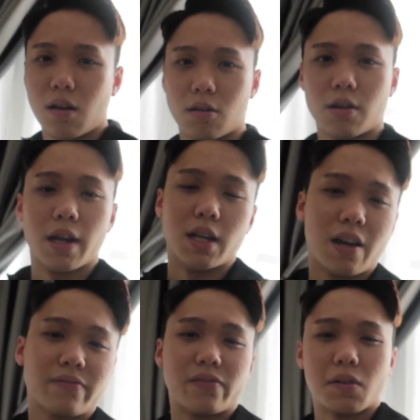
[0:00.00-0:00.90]
Alright,
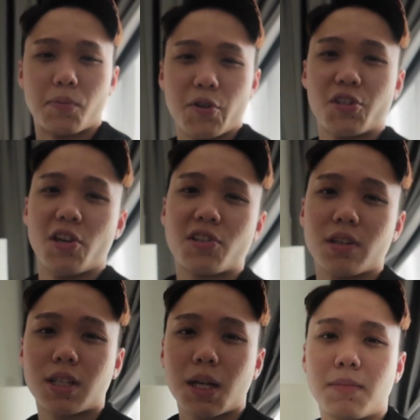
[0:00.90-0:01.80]
enough of
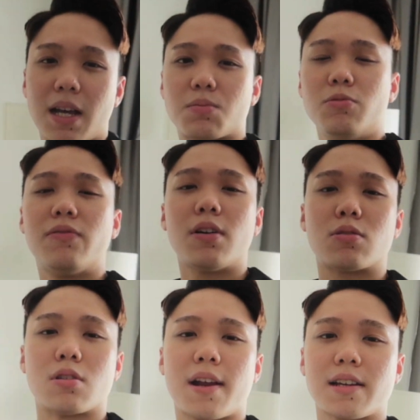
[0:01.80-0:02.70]
appreciation time, let's move on
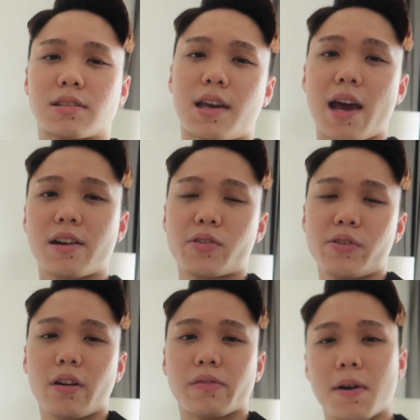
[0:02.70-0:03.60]
to the next
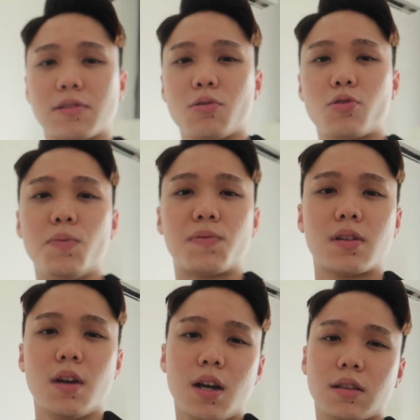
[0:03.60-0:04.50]
category of muscle
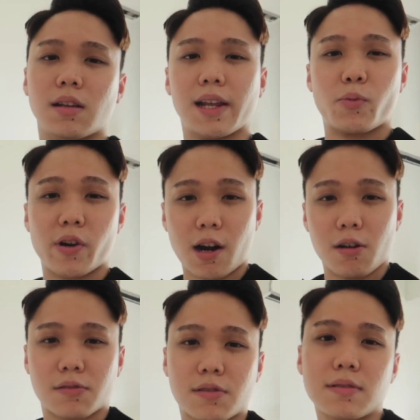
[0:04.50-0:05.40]
groups, the leg
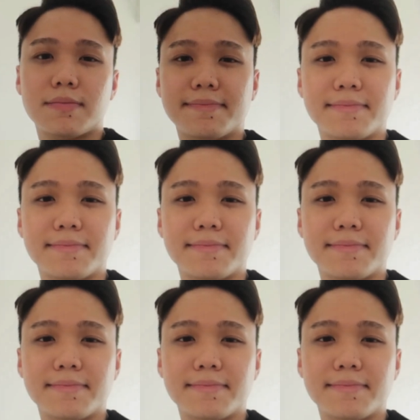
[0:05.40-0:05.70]
workouts.